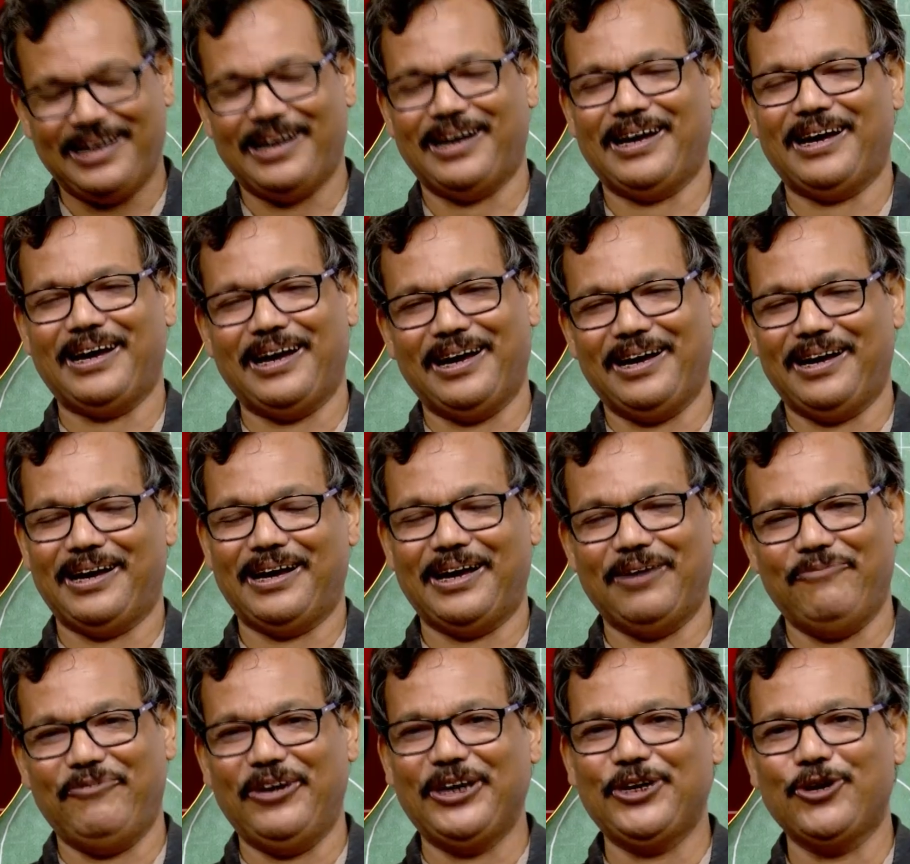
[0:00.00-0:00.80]

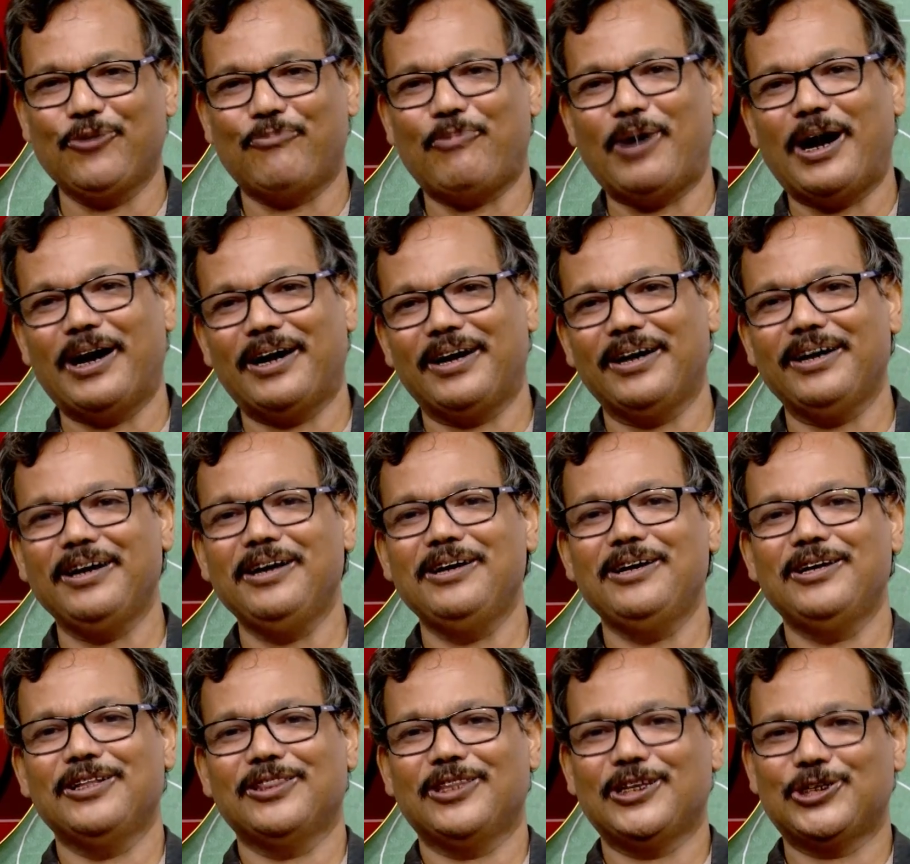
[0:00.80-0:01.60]
I beg your pardon,
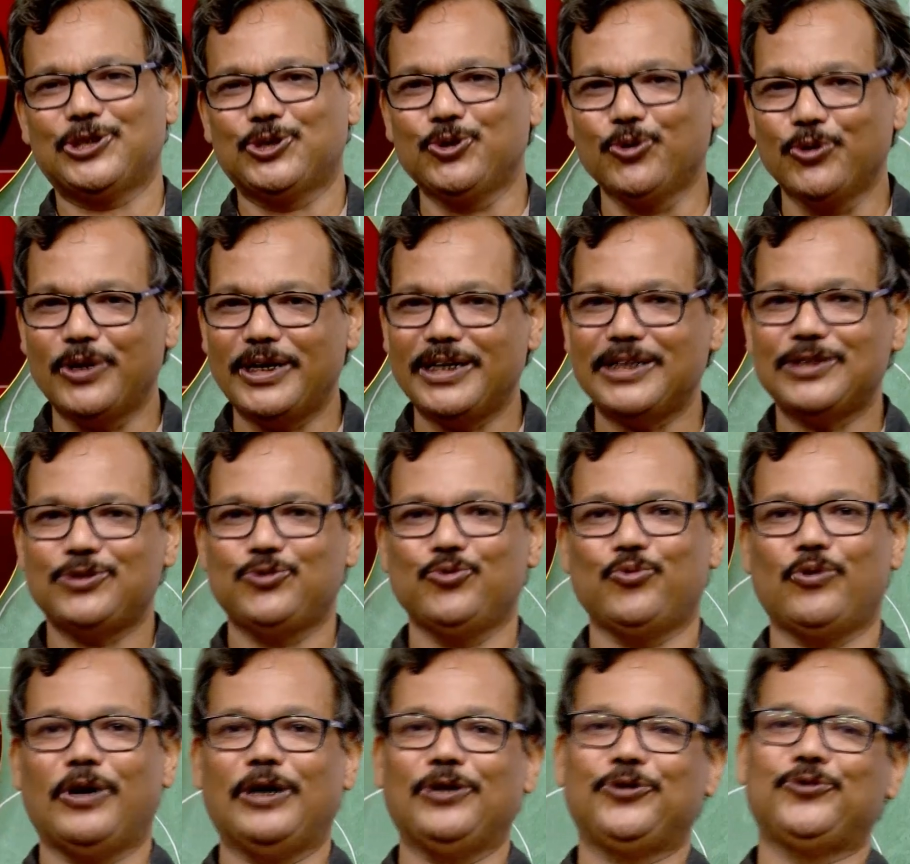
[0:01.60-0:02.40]
the students who
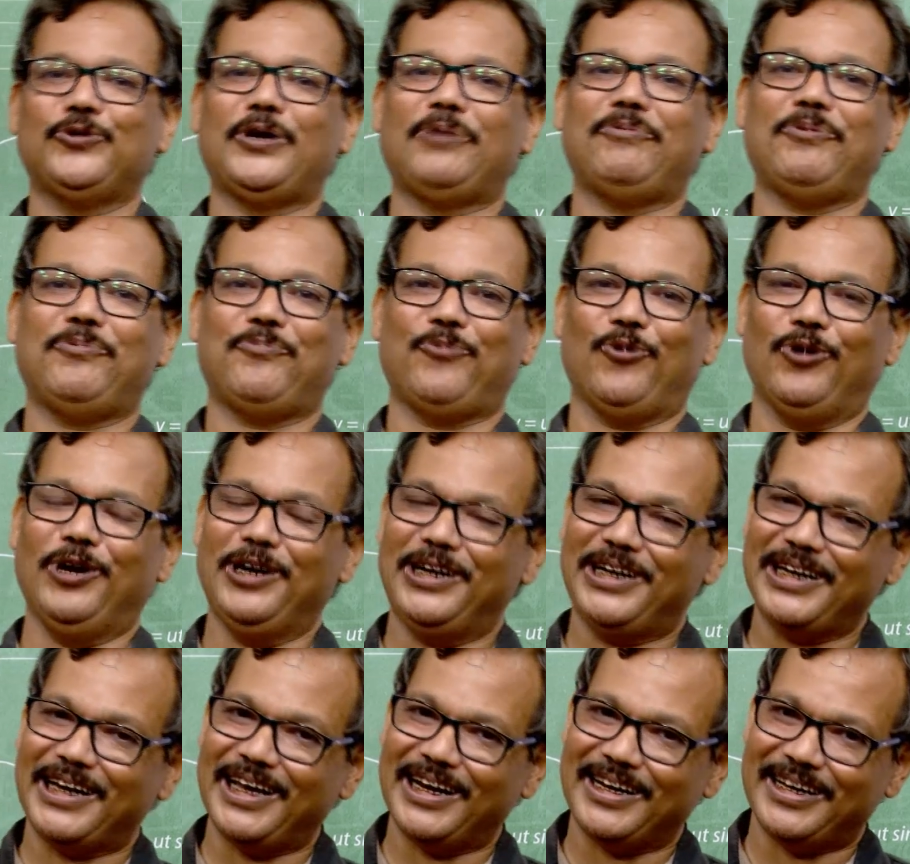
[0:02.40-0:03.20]
want to have a
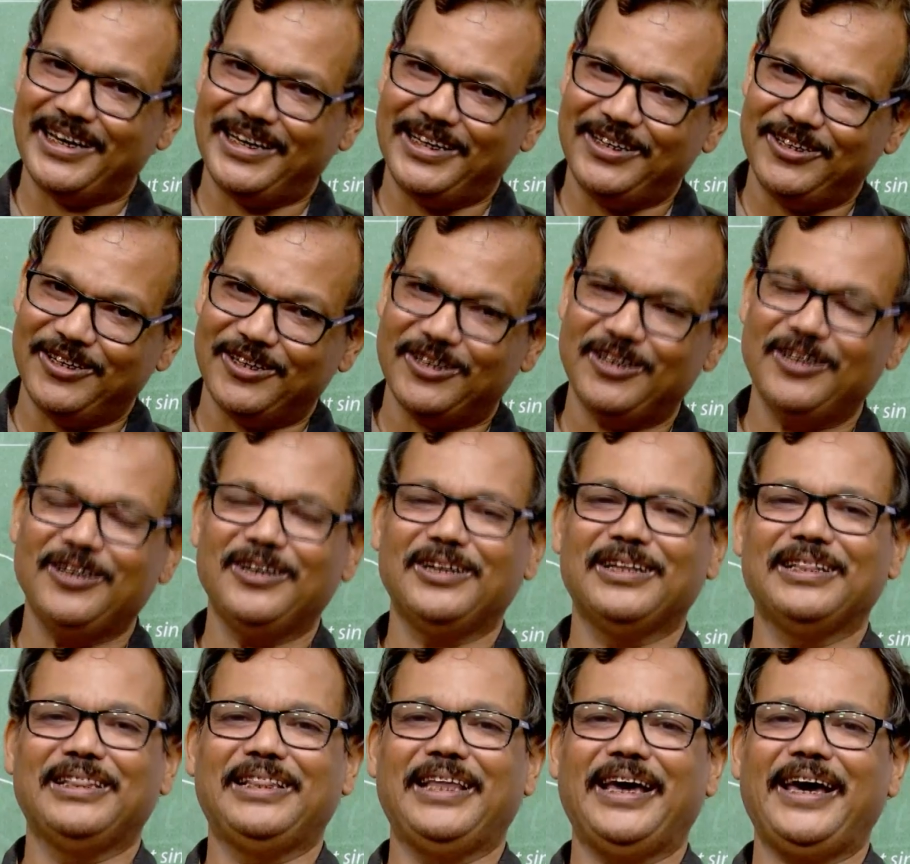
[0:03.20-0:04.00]
political career,
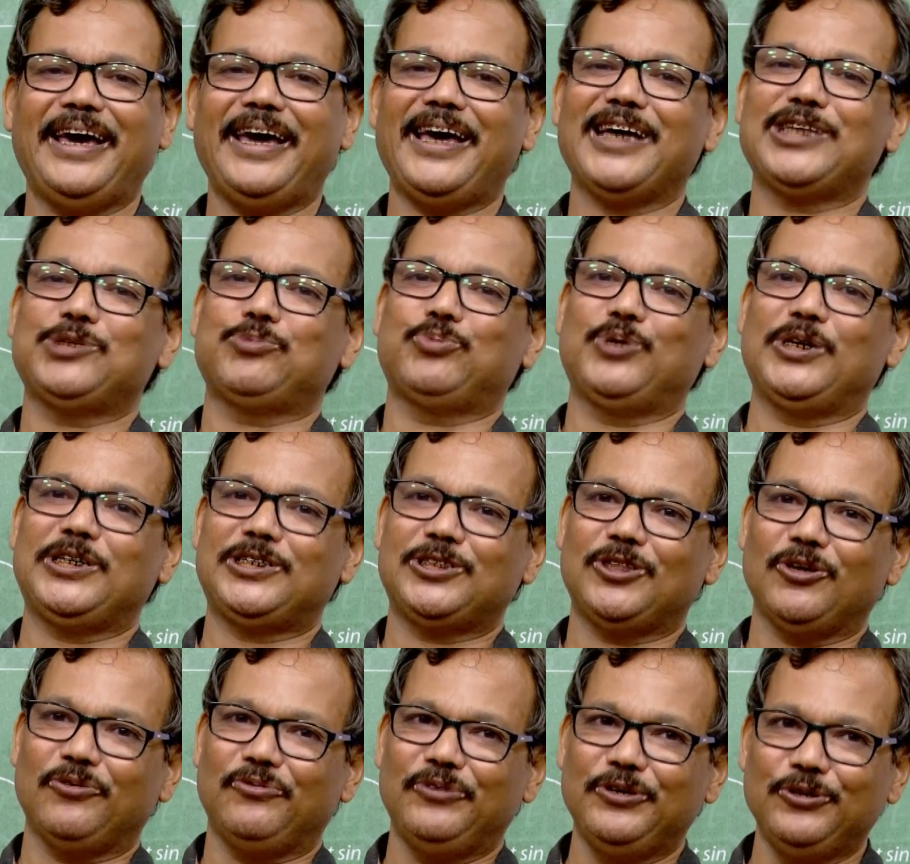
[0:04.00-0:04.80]
they expressed
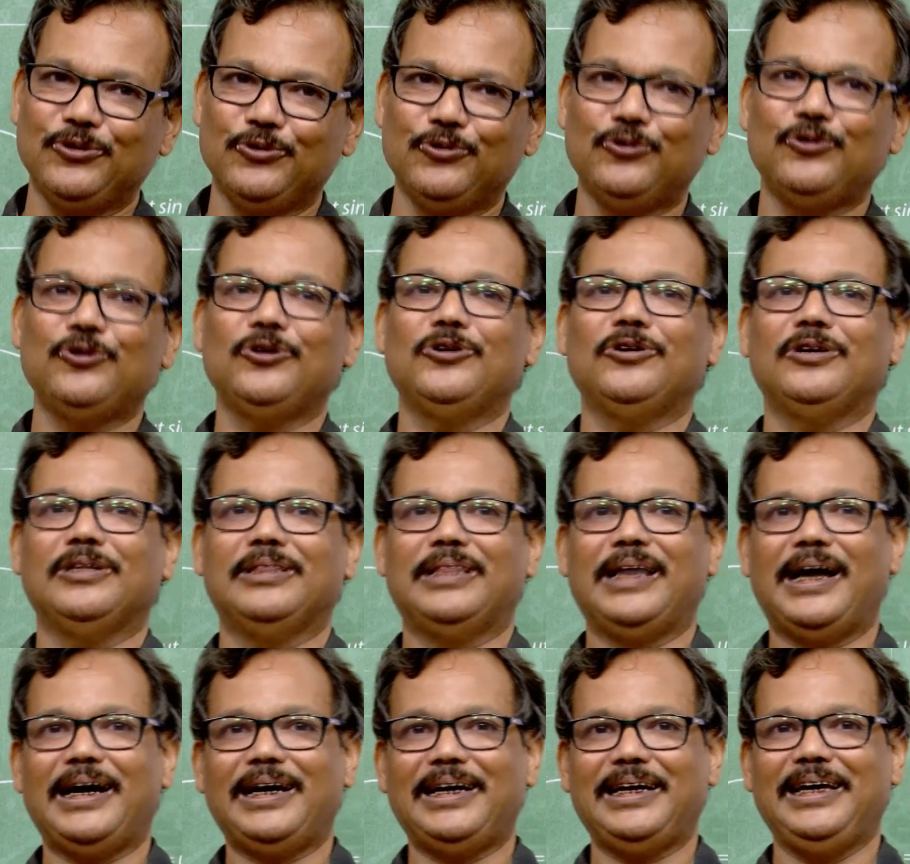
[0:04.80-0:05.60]
the view
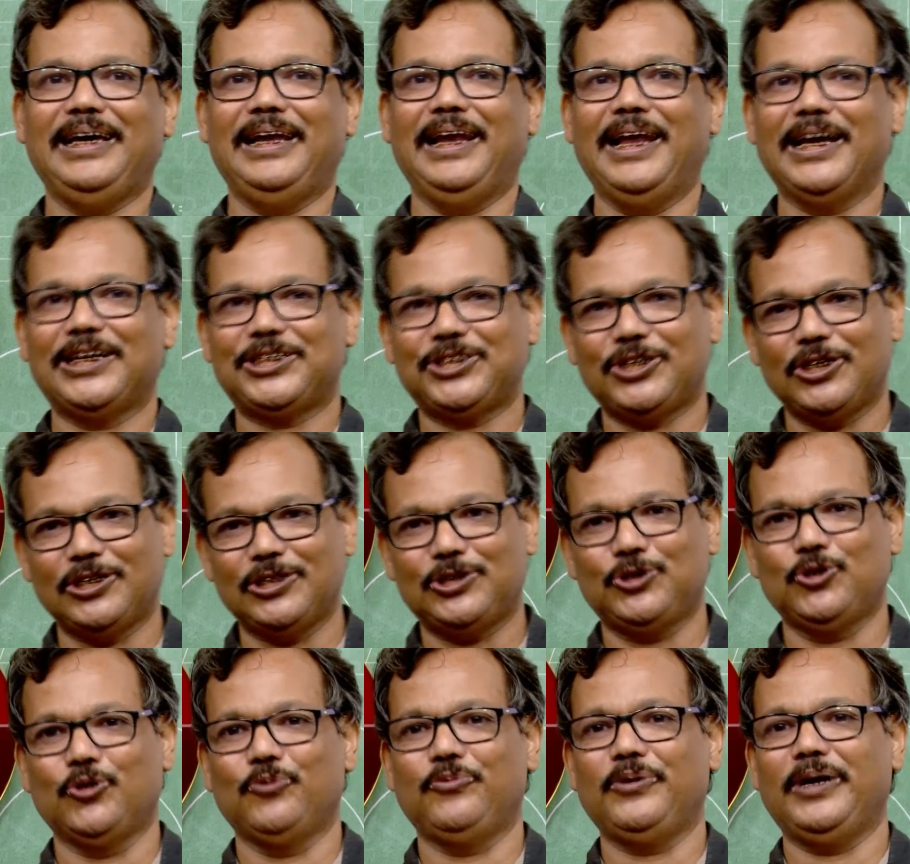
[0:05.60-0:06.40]
that election
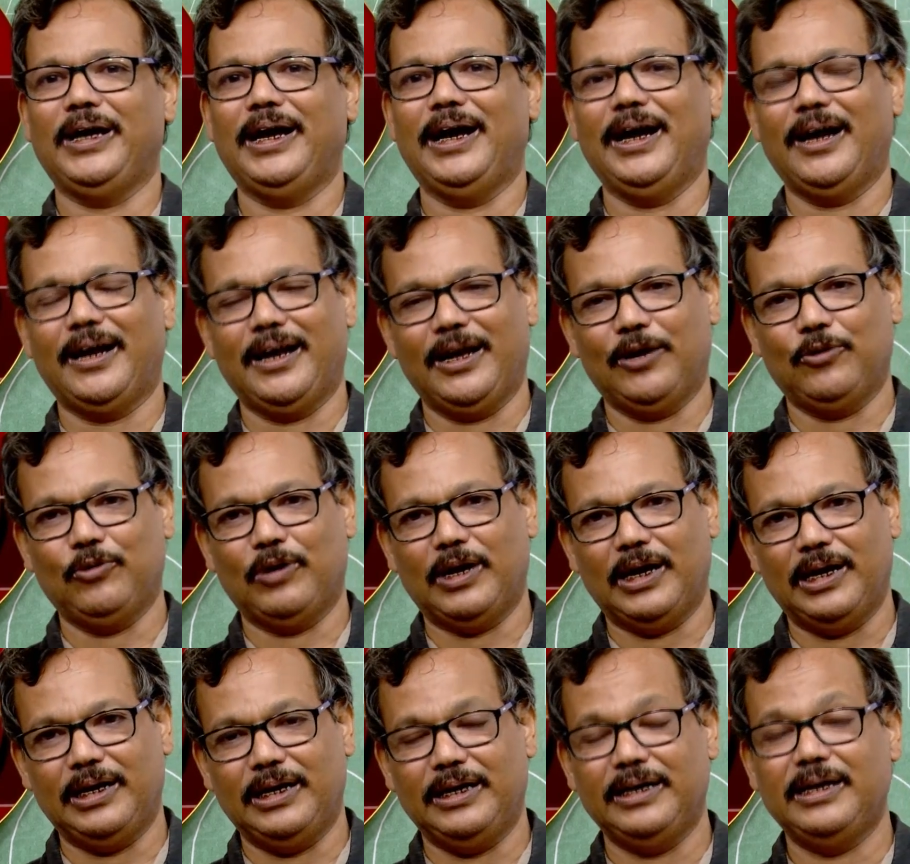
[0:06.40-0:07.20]
should be held
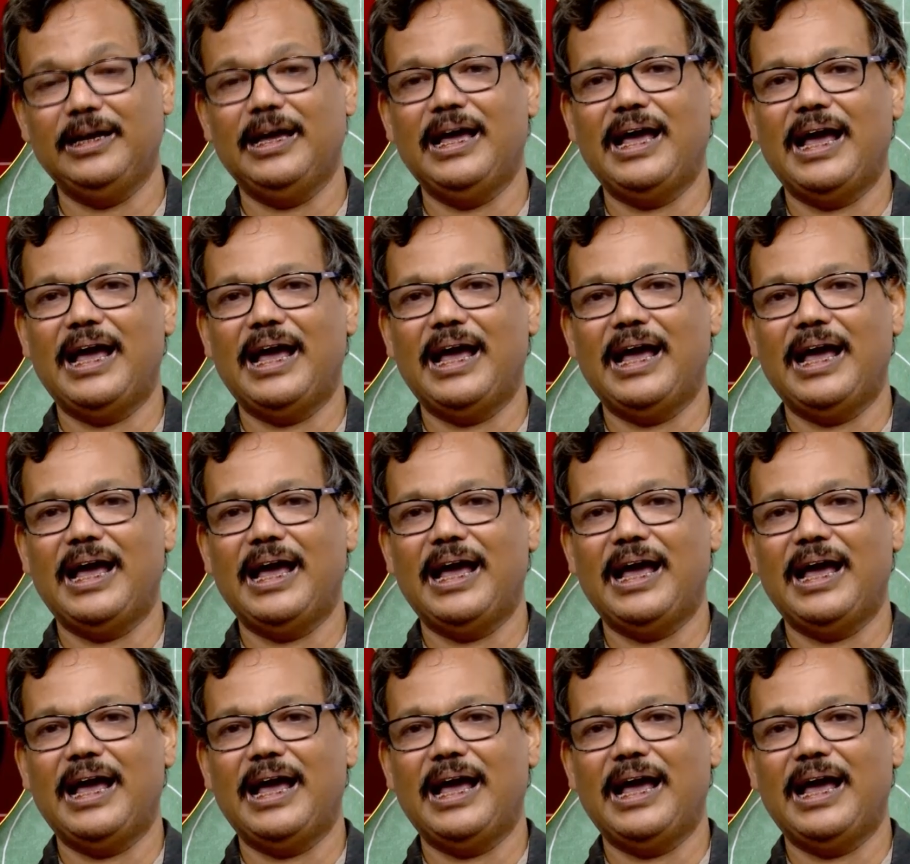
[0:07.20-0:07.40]
regularly.